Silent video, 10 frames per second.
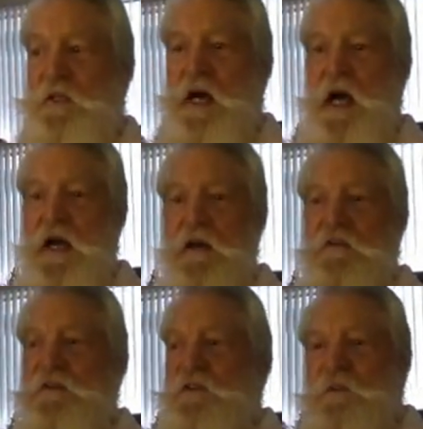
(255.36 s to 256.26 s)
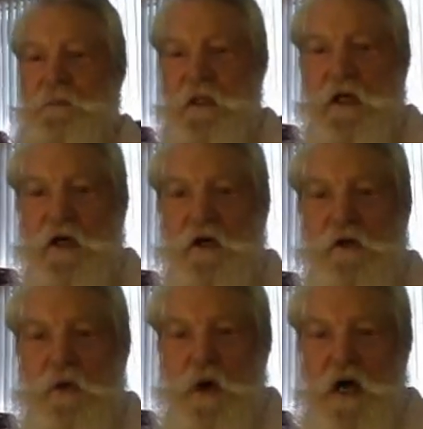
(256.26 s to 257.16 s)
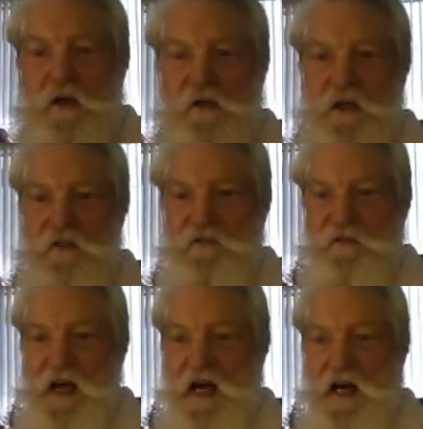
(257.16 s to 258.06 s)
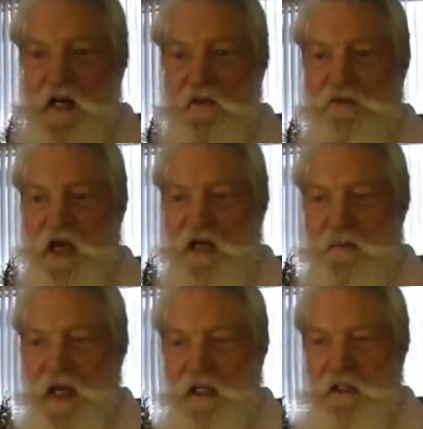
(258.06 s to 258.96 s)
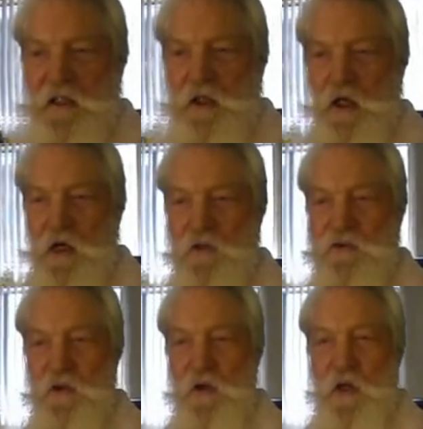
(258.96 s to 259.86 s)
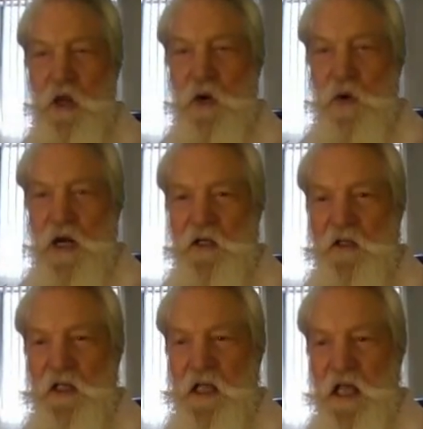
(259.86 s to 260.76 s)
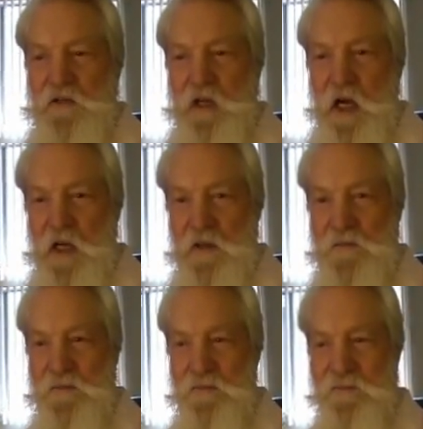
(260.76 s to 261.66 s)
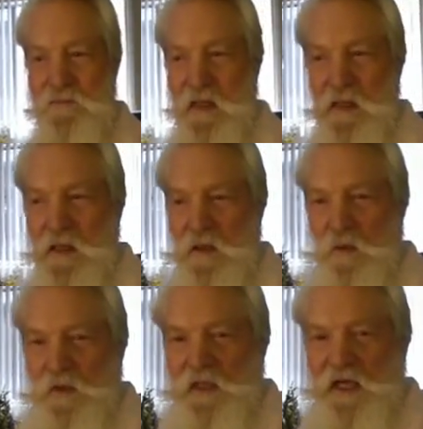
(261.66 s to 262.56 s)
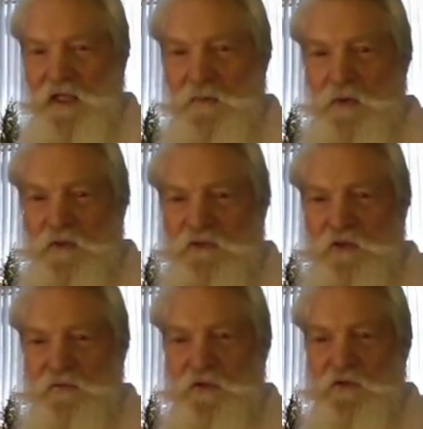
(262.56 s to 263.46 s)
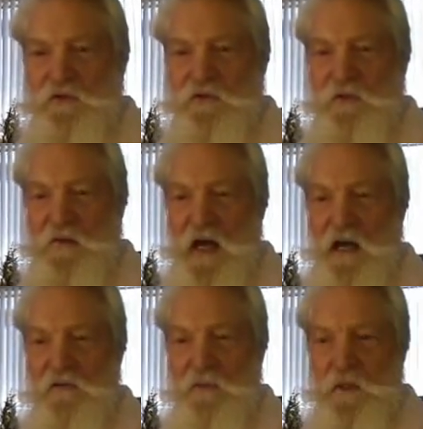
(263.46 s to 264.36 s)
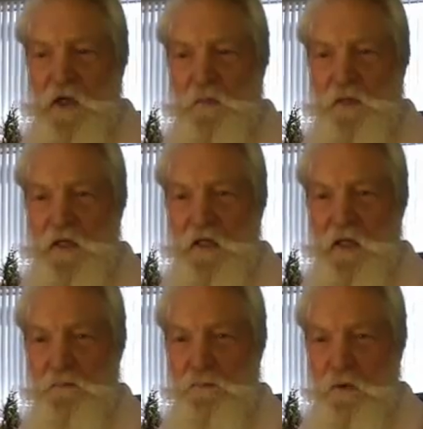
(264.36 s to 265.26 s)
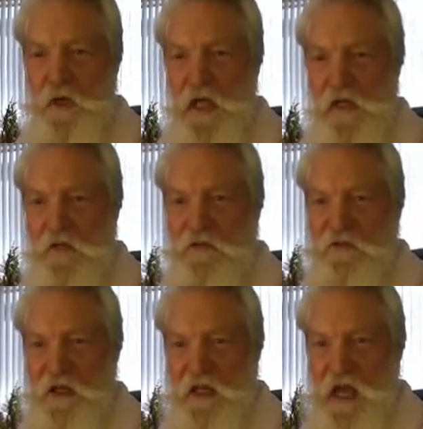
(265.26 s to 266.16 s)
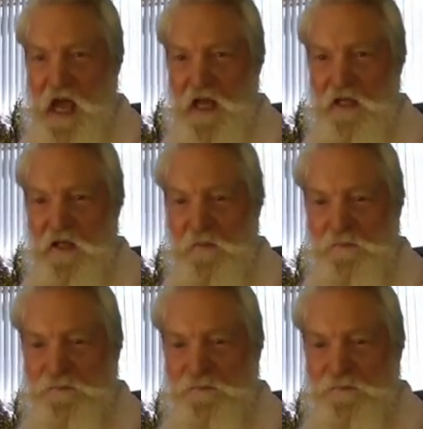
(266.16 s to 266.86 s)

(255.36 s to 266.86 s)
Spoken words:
dives below the water, these valves automatically close so that no water can enter. When the animal resurfaces, the valves reopen and it breathes again.